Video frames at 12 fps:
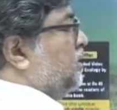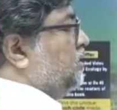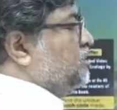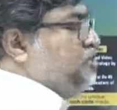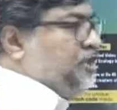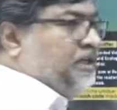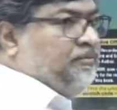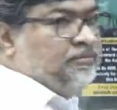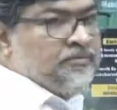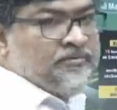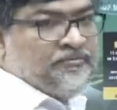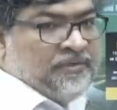GM
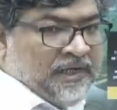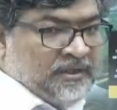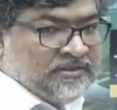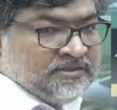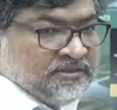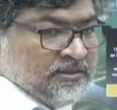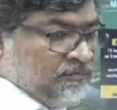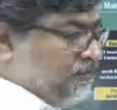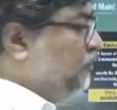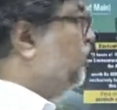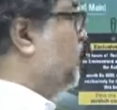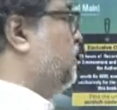plants,
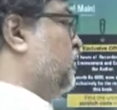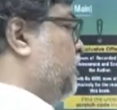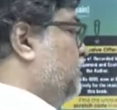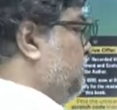flora, wrong.